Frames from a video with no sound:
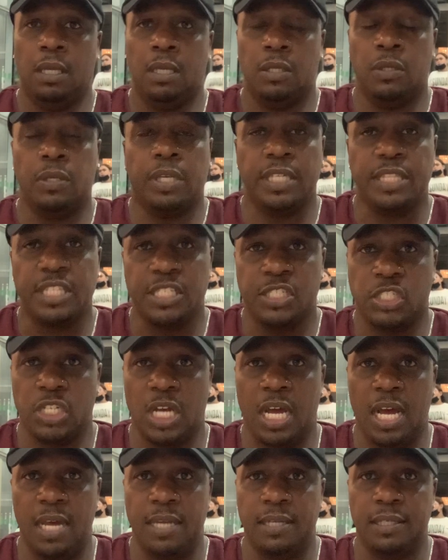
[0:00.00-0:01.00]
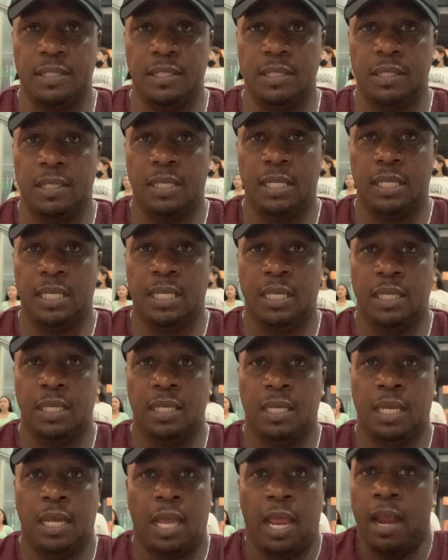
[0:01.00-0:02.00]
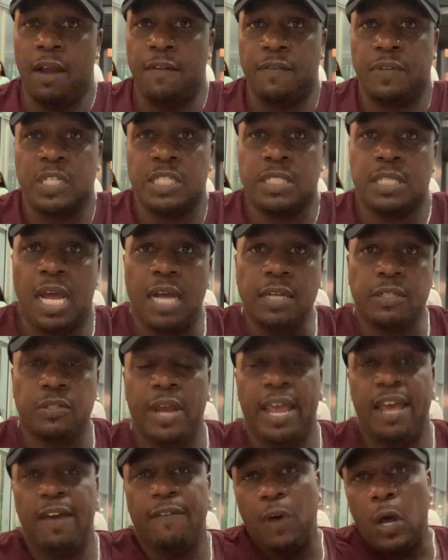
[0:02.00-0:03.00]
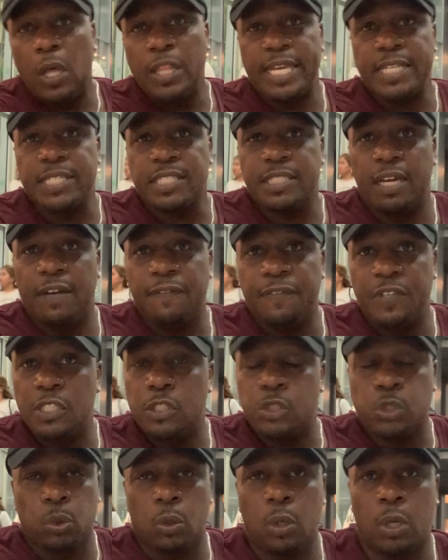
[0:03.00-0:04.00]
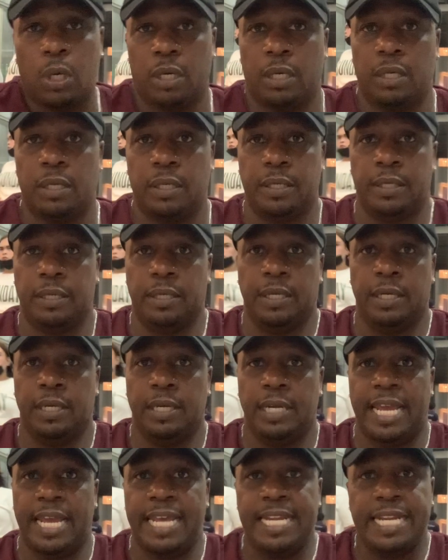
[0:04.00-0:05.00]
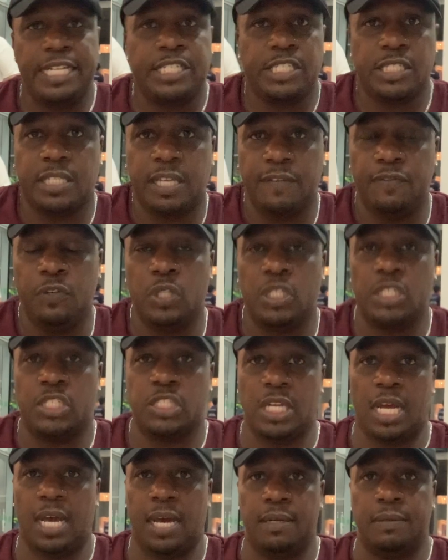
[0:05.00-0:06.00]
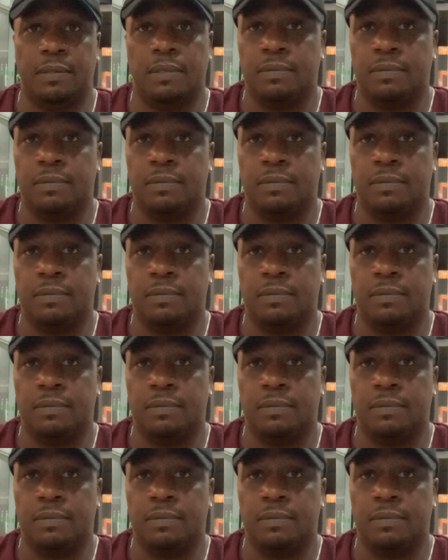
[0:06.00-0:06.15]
You get the shot. The doctor have all that stuff in the drawer, and they just give you the shot,